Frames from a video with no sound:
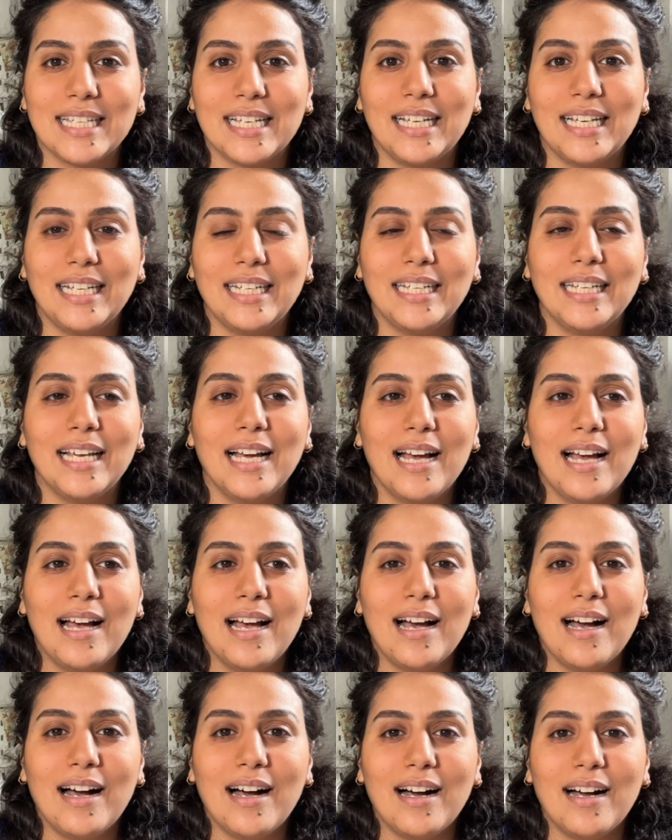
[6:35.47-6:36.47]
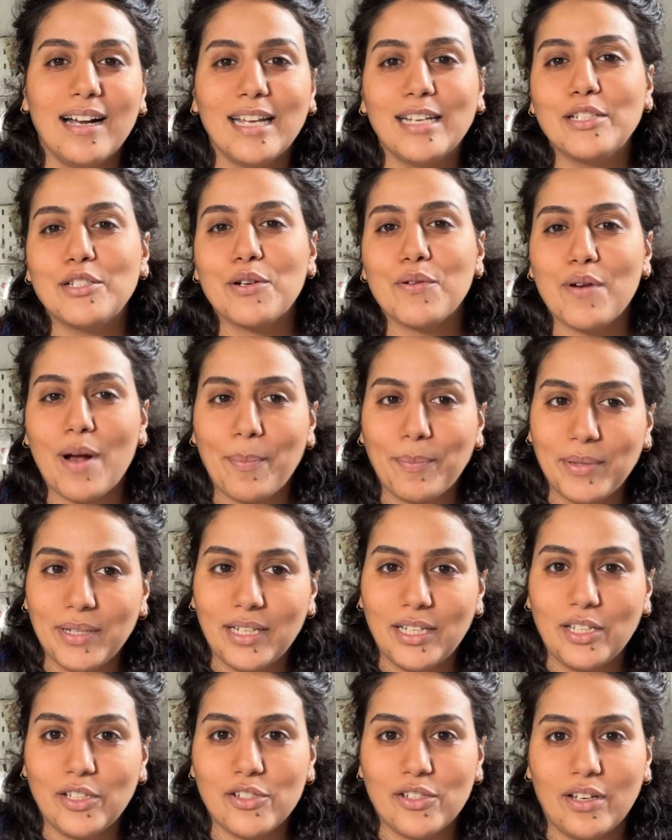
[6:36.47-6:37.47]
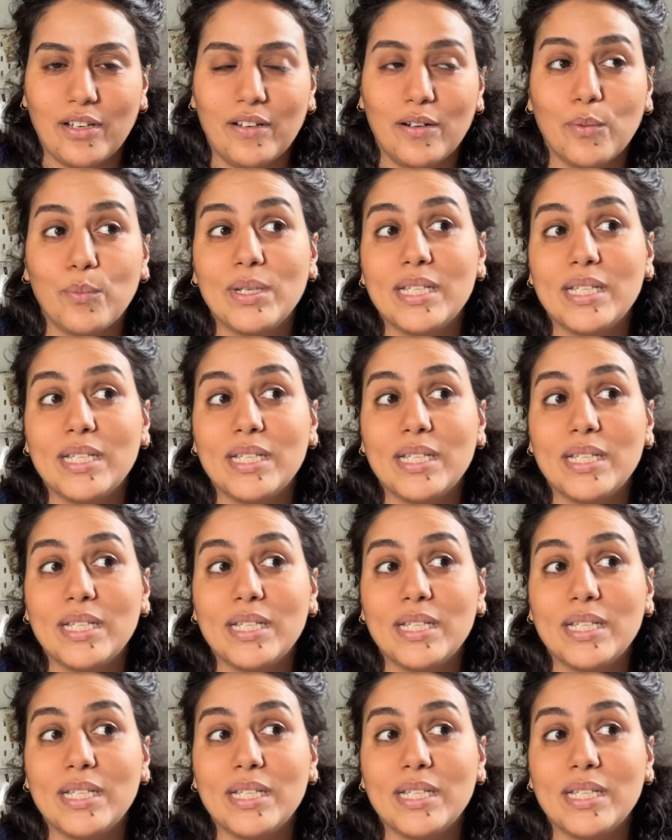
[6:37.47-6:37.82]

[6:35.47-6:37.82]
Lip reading: and interrupting each other.